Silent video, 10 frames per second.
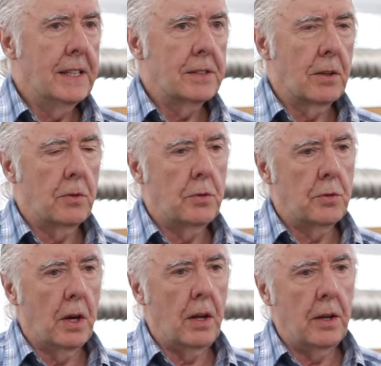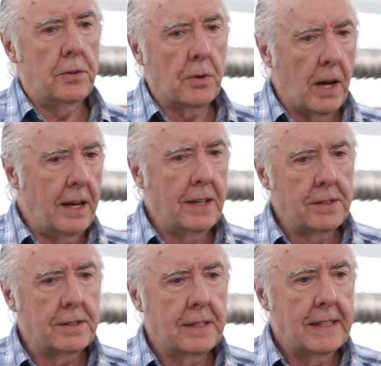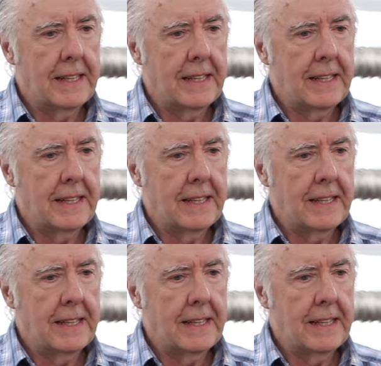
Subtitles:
So dryness